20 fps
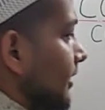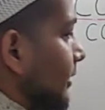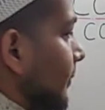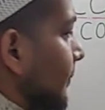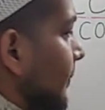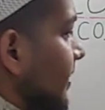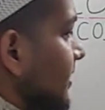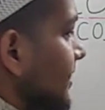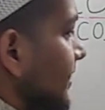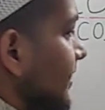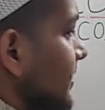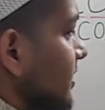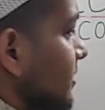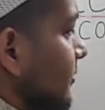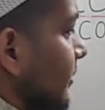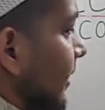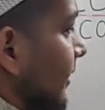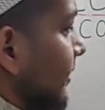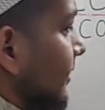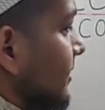The basic
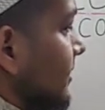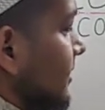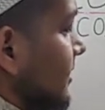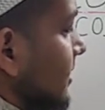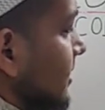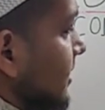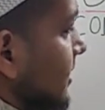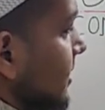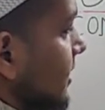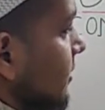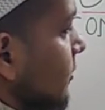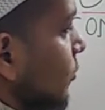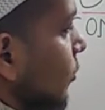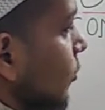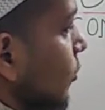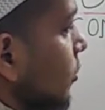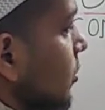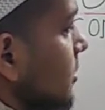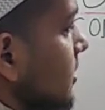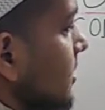strategy
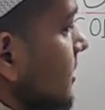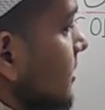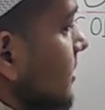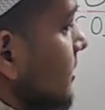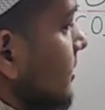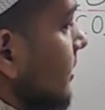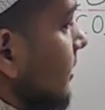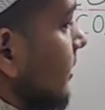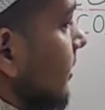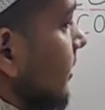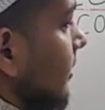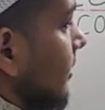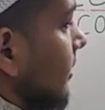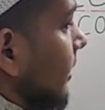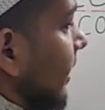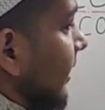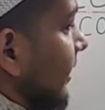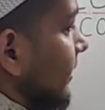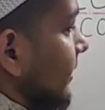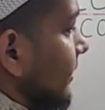goes
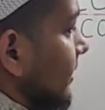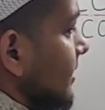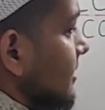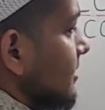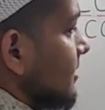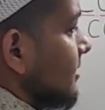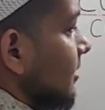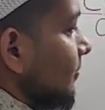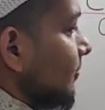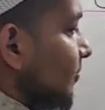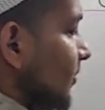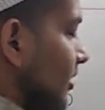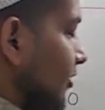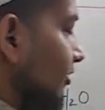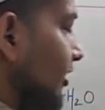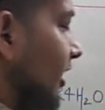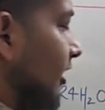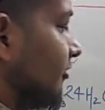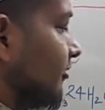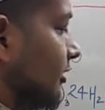like this.
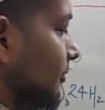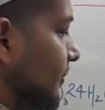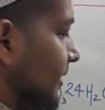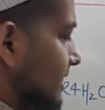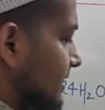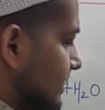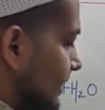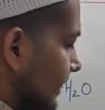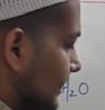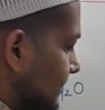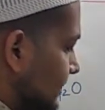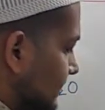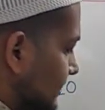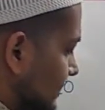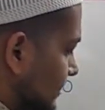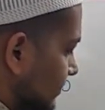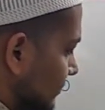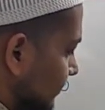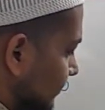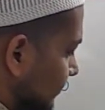We have the basics
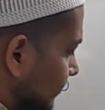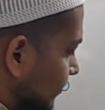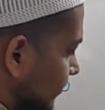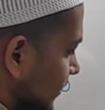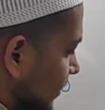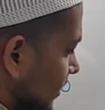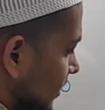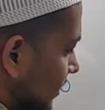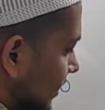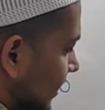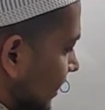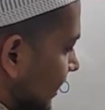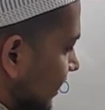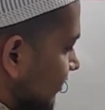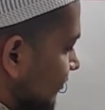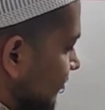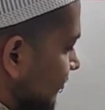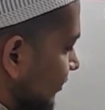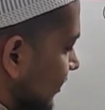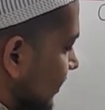
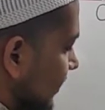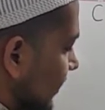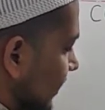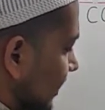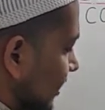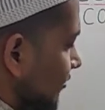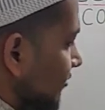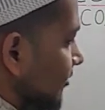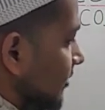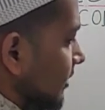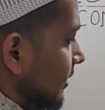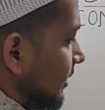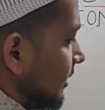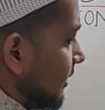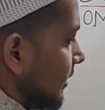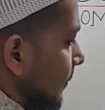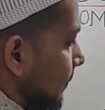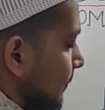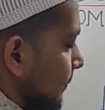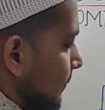and we have
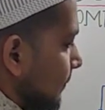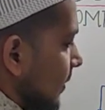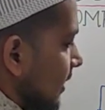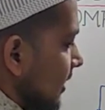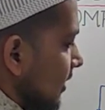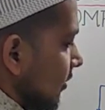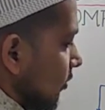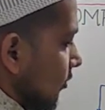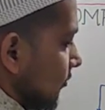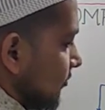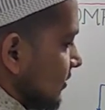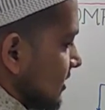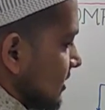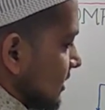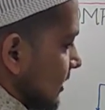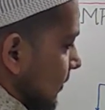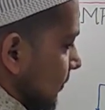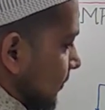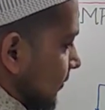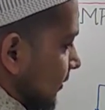the pillar of this
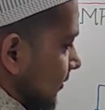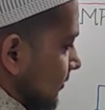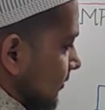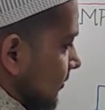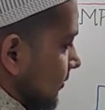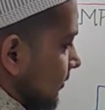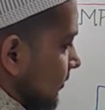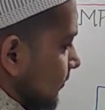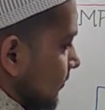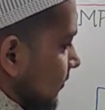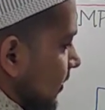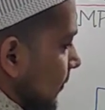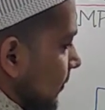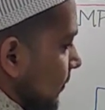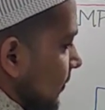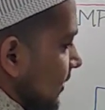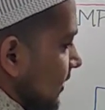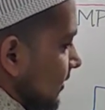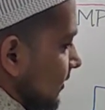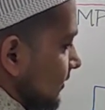chapter, the
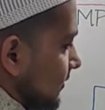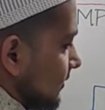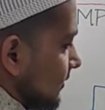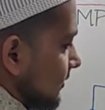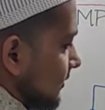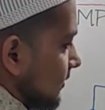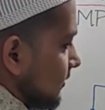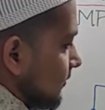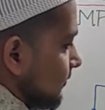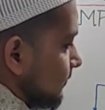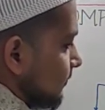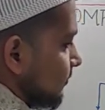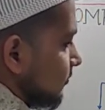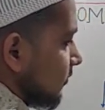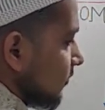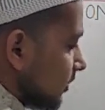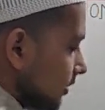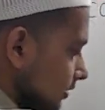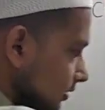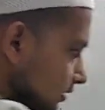pillars.
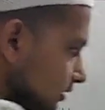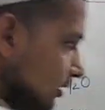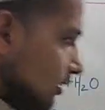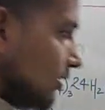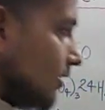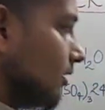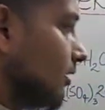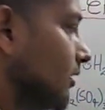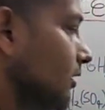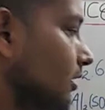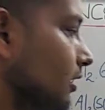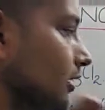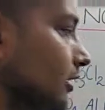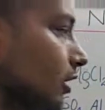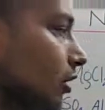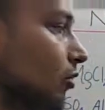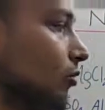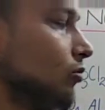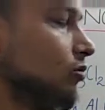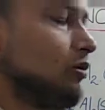
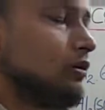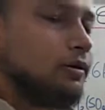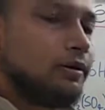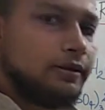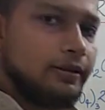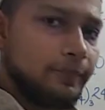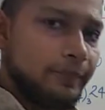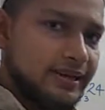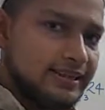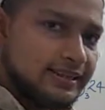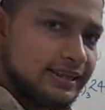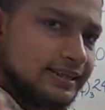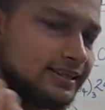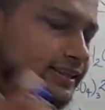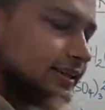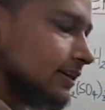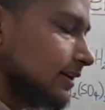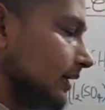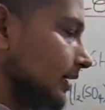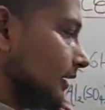Now, the basics
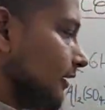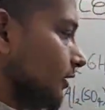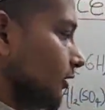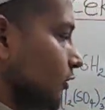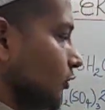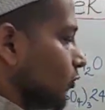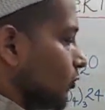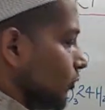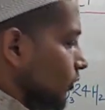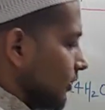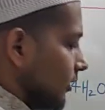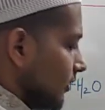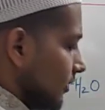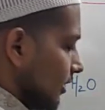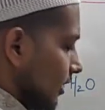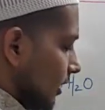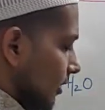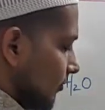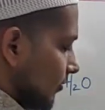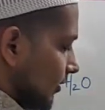include
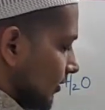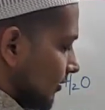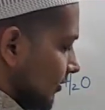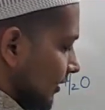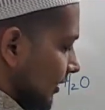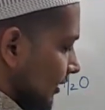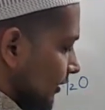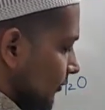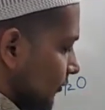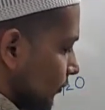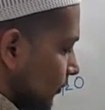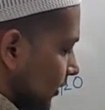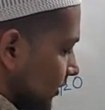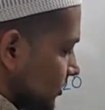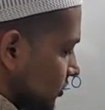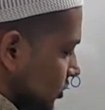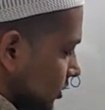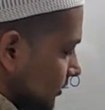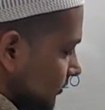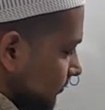our
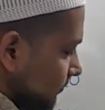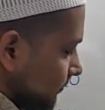introduction.